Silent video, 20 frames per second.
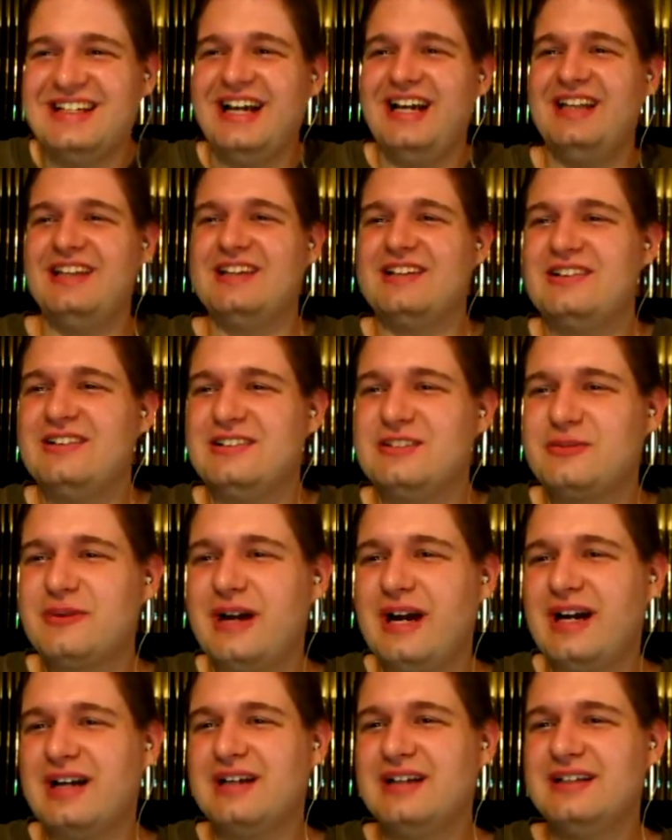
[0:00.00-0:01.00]
hey, the crow's
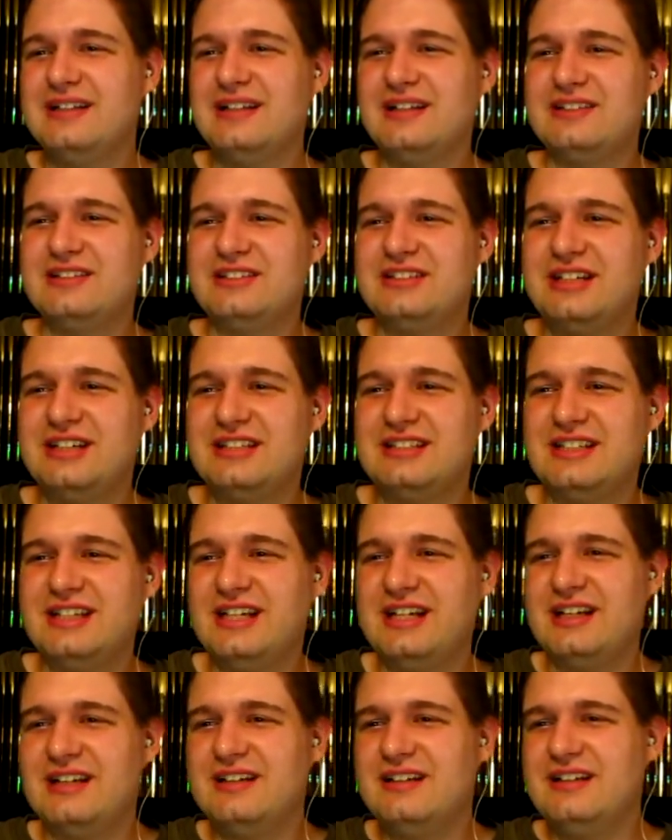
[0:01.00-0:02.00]
back! That was your chance to
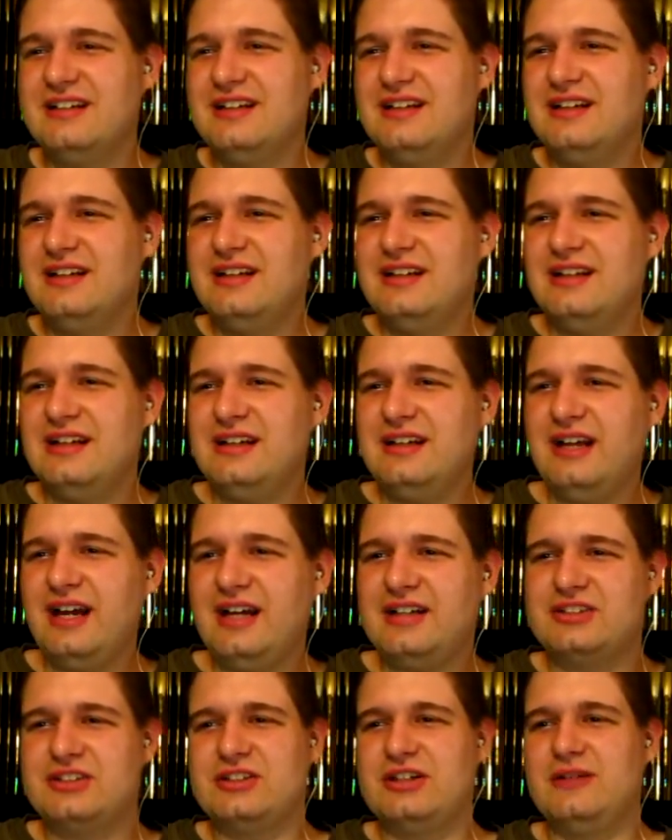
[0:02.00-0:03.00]
get it.
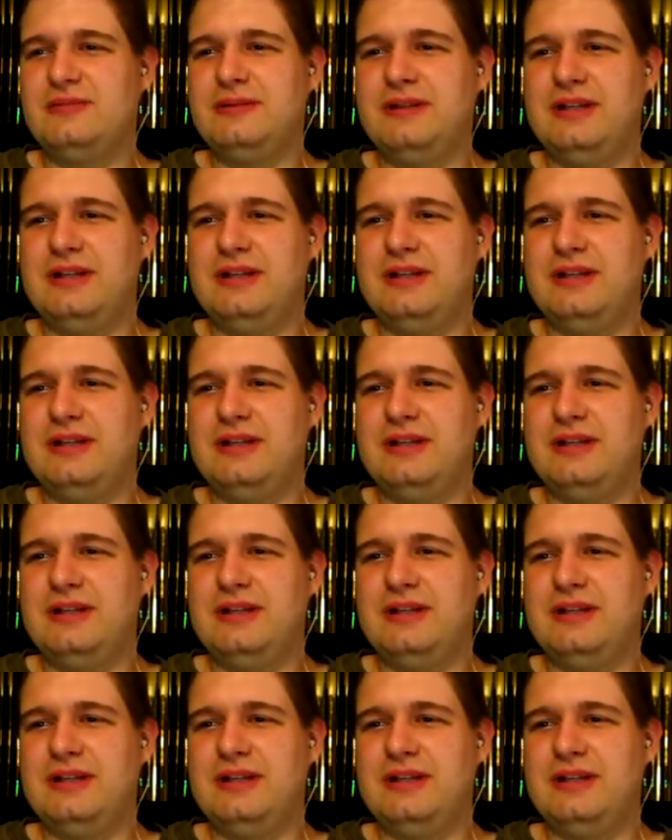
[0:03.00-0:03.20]
Yeah, sure, I'll